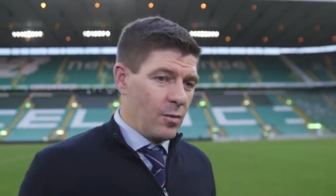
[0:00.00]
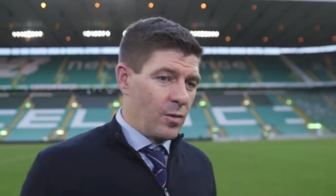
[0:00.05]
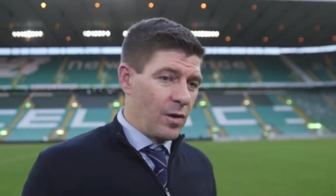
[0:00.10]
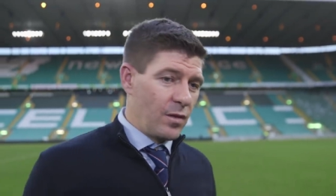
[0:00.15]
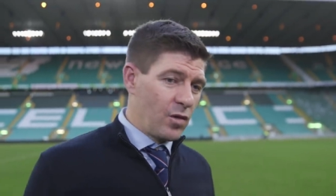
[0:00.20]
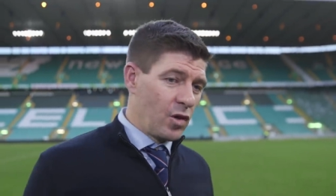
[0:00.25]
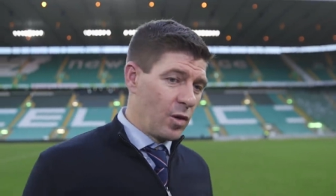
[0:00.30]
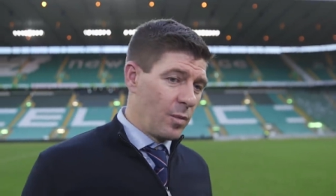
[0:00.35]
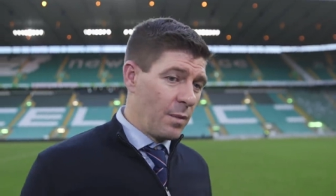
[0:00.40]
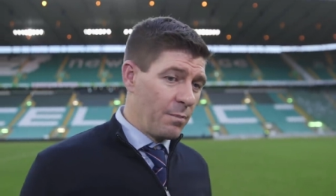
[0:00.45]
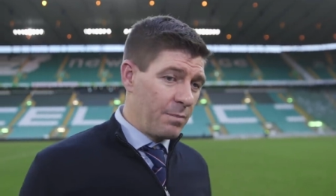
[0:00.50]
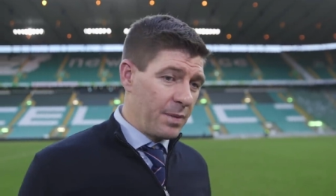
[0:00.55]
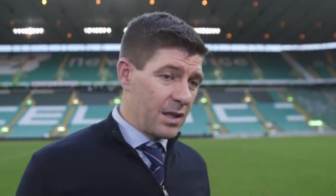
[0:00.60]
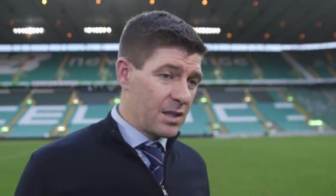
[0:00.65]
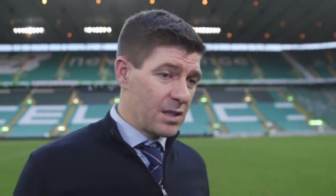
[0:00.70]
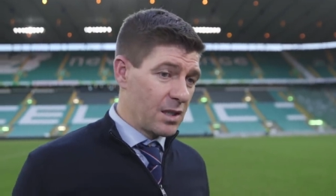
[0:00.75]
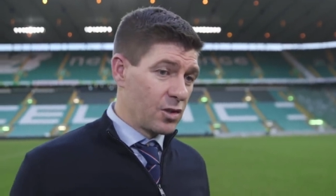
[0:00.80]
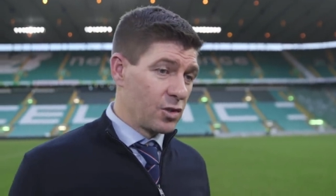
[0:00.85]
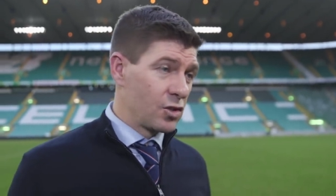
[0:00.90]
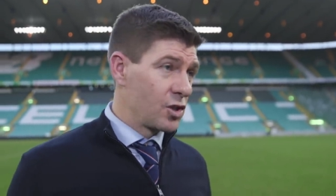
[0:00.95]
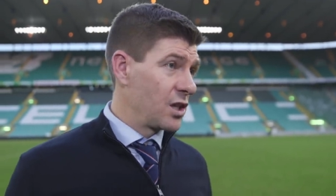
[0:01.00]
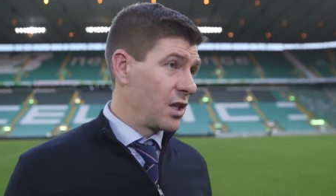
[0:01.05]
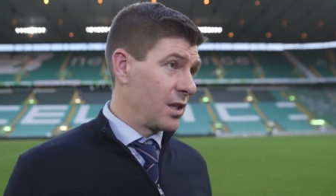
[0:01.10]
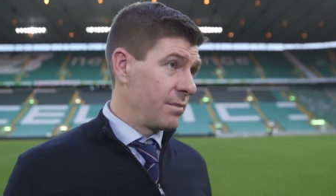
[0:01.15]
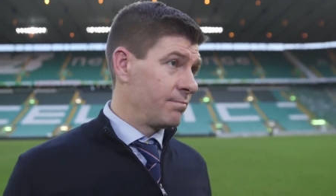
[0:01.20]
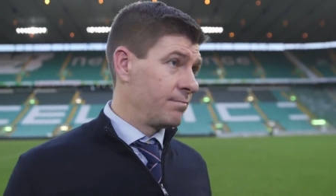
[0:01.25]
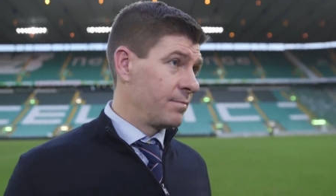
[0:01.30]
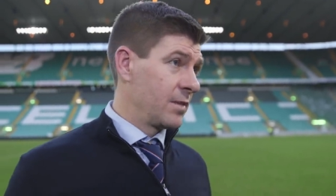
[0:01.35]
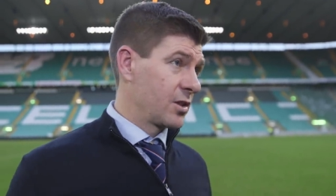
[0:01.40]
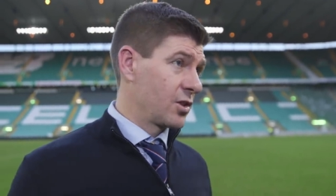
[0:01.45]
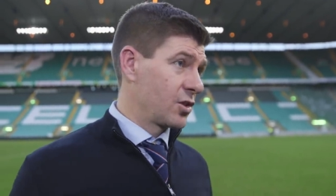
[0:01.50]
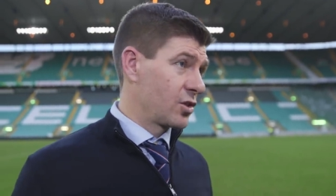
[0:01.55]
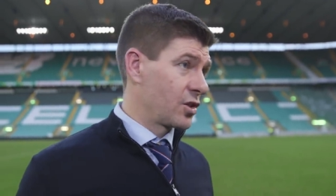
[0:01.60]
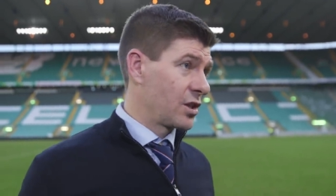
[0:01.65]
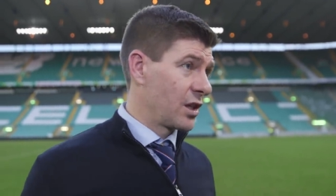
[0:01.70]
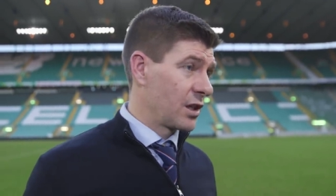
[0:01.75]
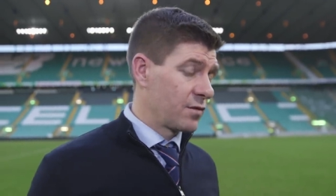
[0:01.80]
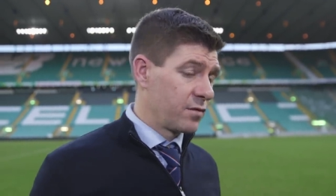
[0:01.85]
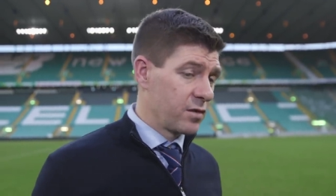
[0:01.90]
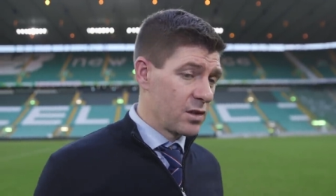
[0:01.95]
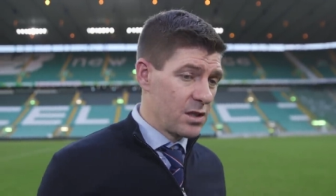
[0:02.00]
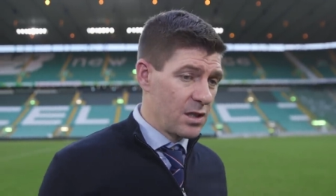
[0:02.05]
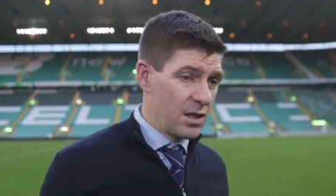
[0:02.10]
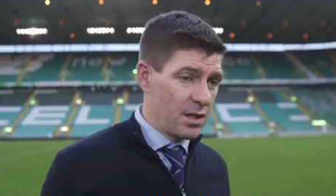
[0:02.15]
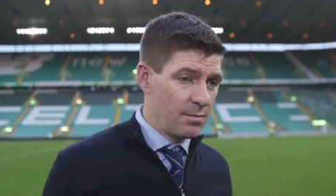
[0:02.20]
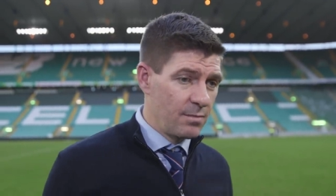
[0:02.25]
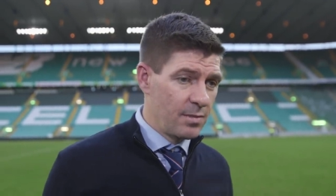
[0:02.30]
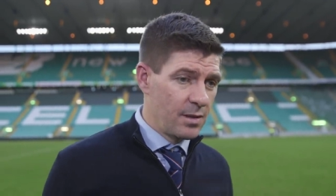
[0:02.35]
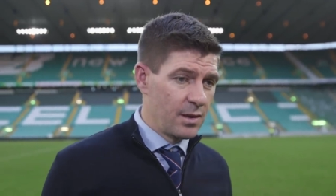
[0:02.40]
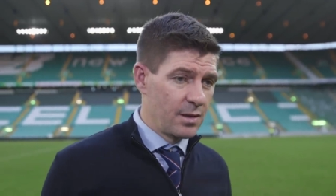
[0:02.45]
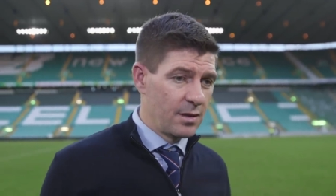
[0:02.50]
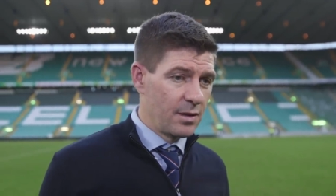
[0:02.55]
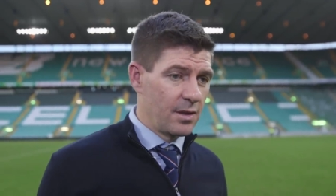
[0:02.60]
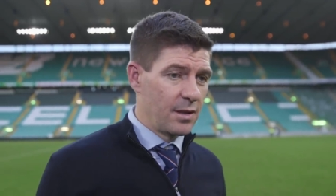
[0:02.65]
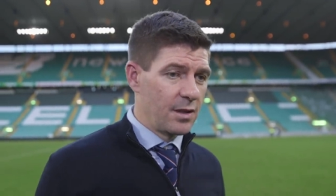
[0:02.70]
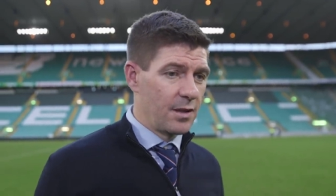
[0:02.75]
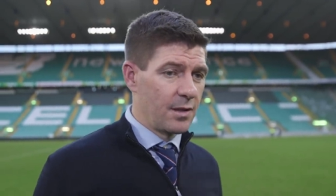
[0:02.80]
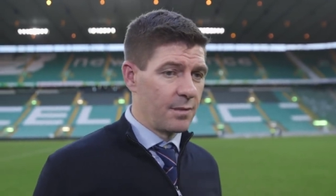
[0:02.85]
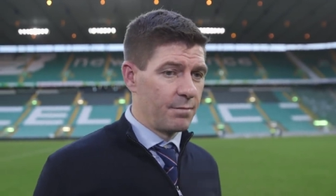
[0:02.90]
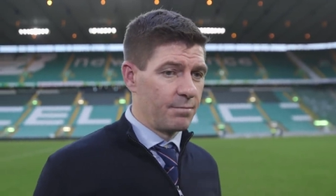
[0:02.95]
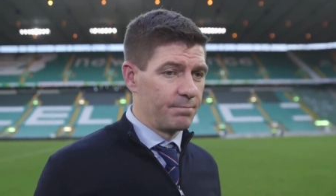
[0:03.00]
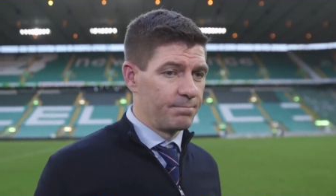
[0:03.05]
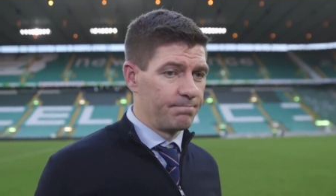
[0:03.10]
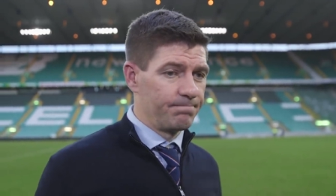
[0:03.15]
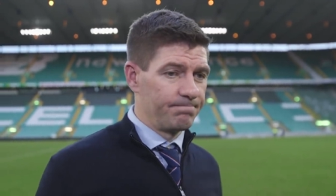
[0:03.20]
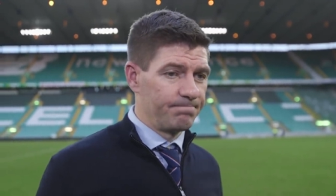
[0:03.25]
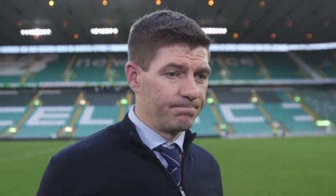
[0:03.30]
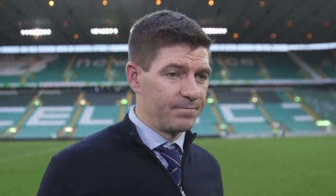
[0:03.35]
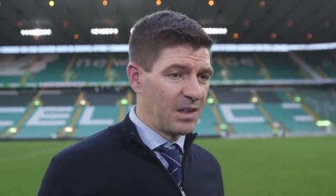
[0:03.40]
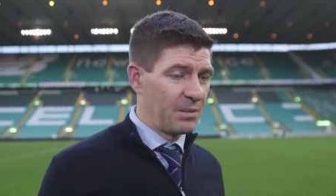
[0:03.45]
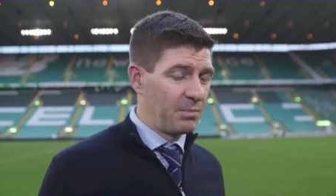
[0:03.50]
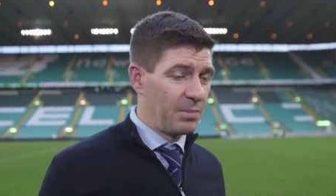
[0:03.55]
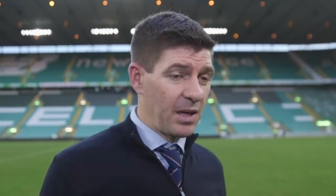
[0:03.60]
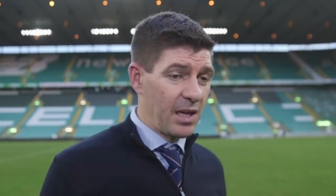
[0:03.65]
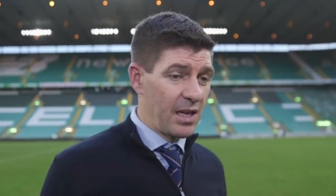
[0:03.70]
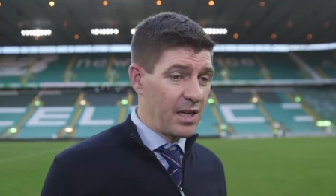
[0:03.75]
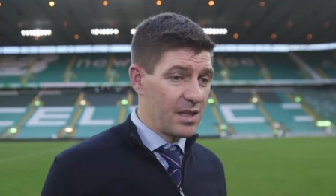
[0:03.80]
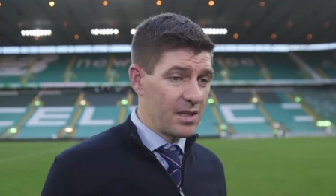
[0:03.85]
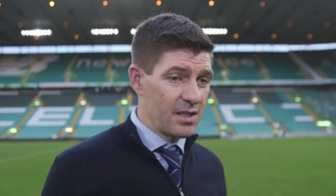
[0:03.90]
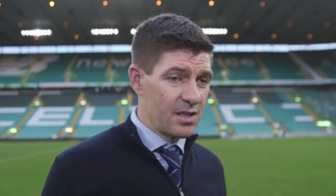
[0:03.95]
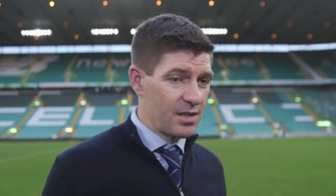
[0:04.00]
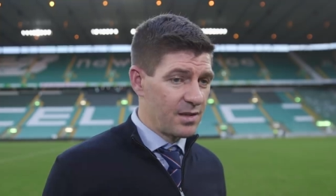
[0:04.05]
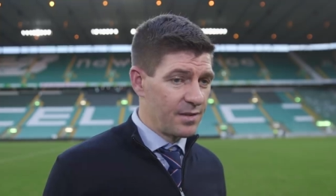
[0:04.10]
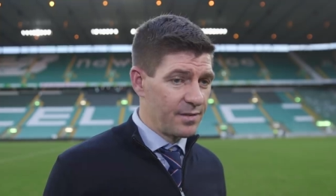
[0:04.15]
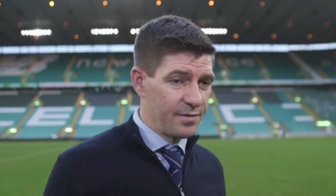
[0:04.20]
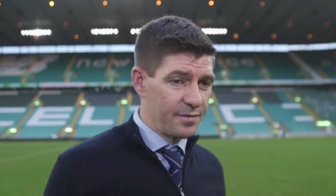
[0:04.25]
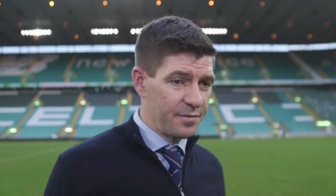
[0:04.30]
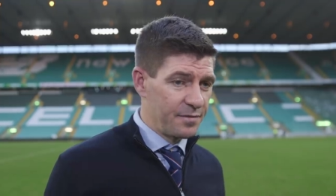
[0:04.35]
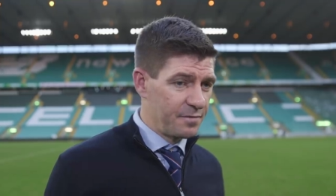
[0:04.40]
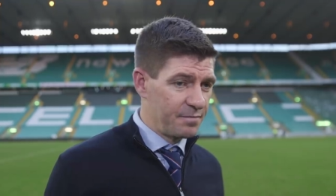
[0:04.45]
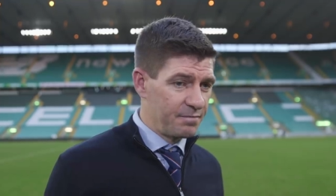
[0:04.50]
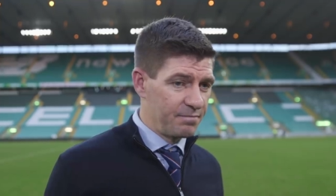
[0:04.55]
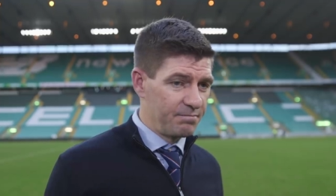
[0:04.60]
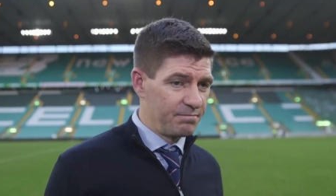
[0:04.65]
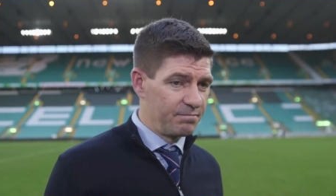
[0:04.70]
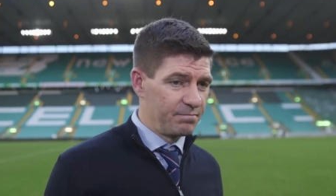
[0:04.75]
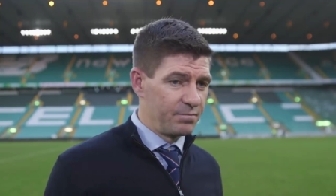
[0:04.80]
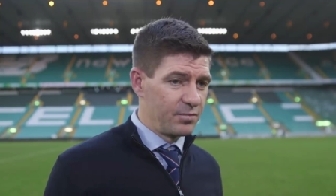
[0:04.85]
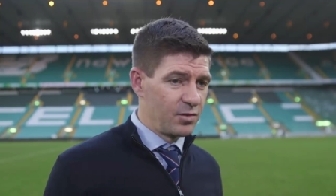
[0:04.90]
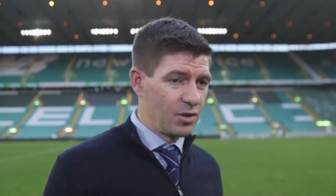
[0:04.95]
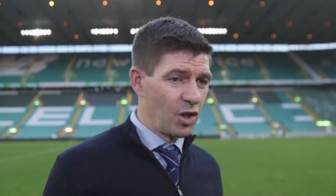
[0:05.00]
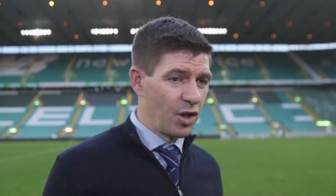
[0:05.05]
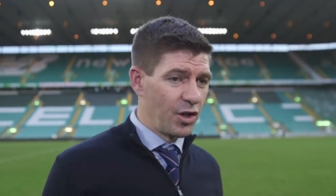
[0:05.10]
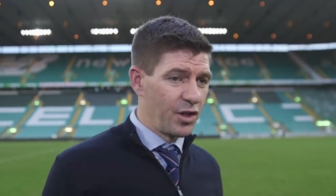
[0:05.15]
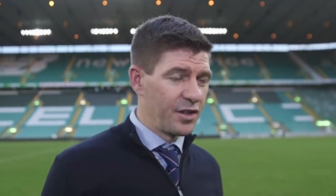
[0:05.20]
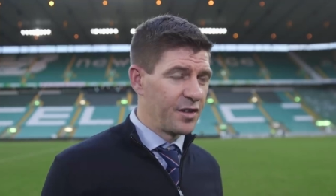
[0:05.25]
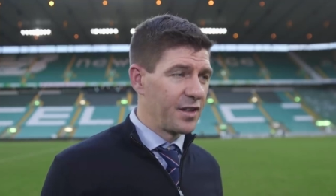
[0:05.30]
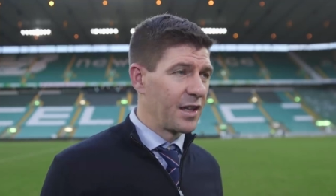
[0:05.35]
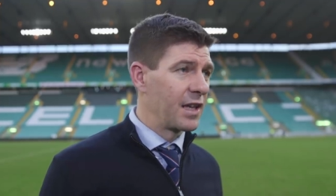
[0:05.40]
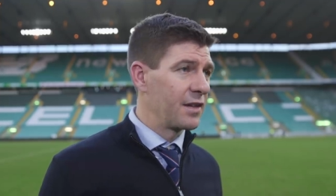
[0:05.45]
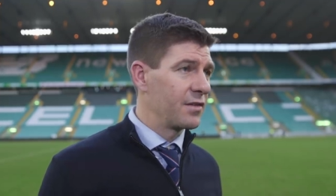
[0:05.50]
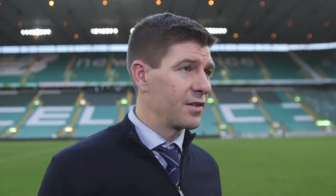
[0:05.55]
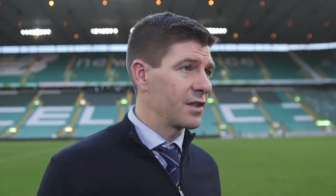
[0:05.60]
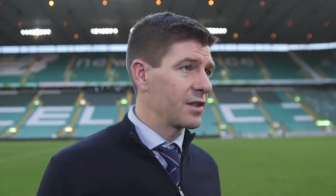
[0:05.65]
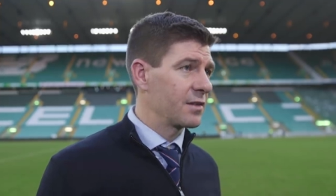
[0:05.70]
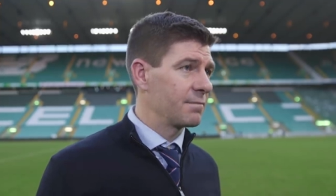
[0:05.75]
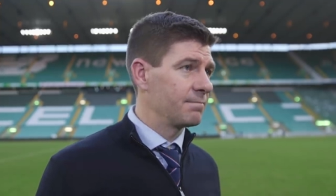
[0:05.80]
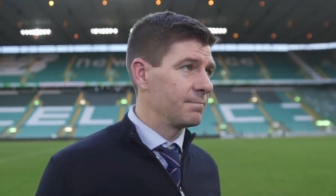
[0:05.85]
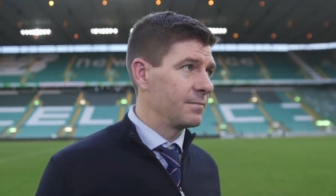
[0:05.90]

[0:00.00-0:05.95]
We've come and beat a good team, a successful team, and the players have gone and delivered.